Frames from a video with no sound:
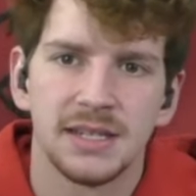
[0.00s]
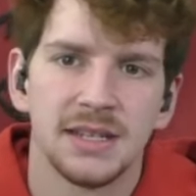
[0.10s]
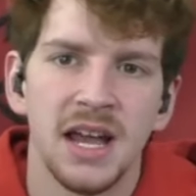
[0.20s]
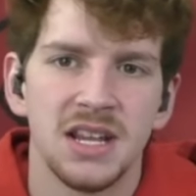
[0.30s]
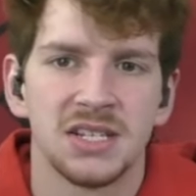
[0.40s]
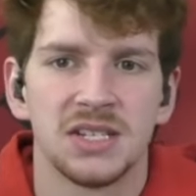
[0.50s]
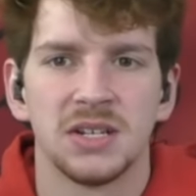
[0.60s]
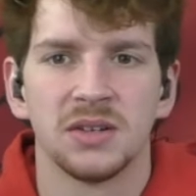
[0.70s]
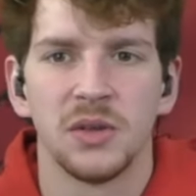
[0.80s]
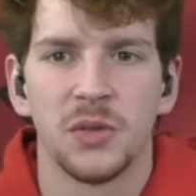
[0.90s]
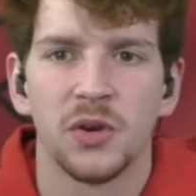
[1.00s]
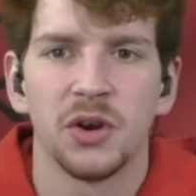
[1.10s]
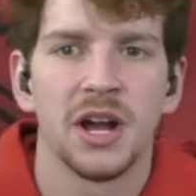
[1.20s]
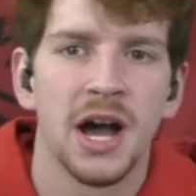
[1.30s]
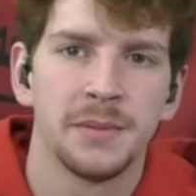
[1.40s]
not necessarily
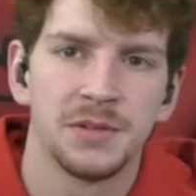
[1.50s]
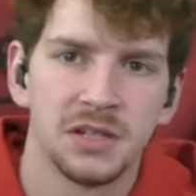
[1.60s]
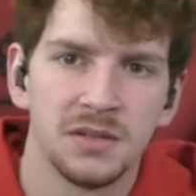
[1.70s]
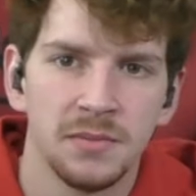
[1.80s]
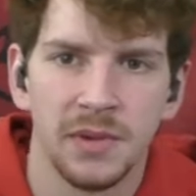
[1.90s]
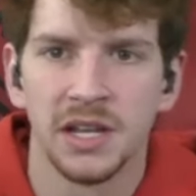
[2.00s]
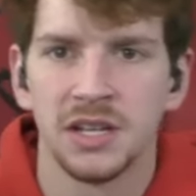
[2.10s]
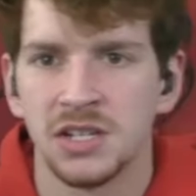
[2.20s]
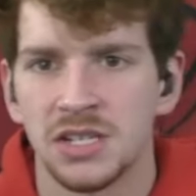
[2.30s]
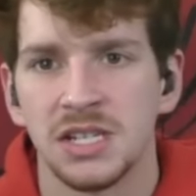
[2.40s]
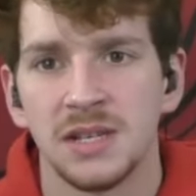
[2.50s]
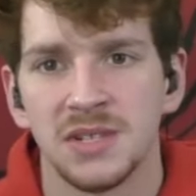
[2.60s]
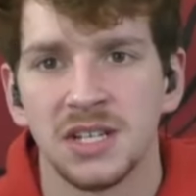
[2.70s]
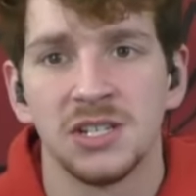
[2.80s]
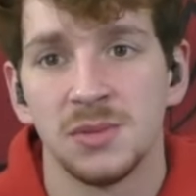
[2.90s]
third option, but it just seems
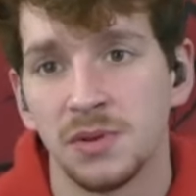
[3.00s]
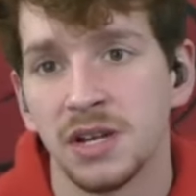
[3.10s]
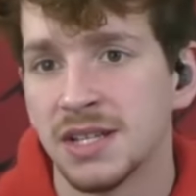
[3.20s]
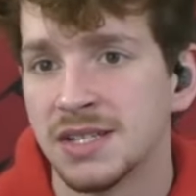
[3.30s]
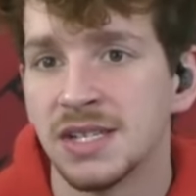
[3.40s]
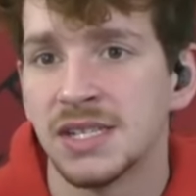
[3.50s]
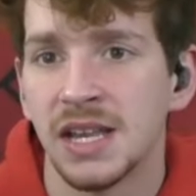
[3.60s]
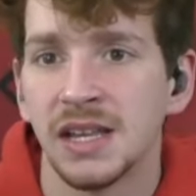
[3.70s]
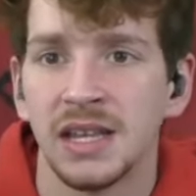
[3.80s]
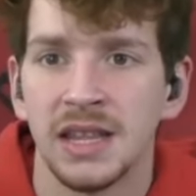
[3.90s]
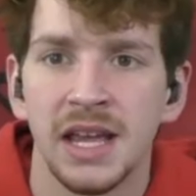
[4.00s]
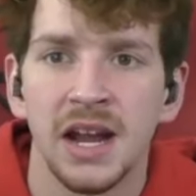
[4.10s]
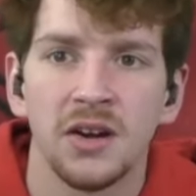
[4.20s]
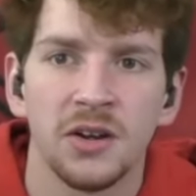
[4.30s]
like she's pretty consistently there.